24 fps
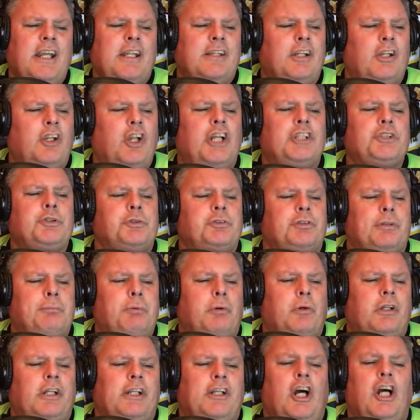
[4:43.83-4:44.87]
The launch was
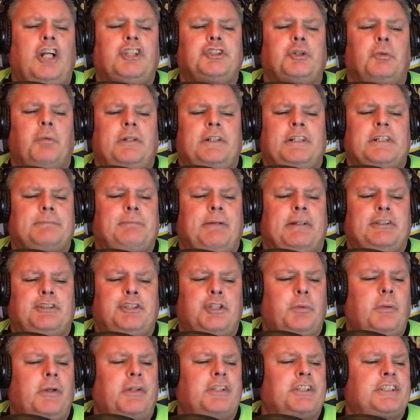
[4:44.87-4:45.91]
reportedly also witnessed by
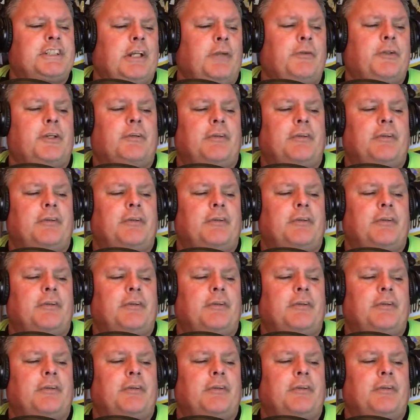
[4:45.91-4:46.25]
2 other South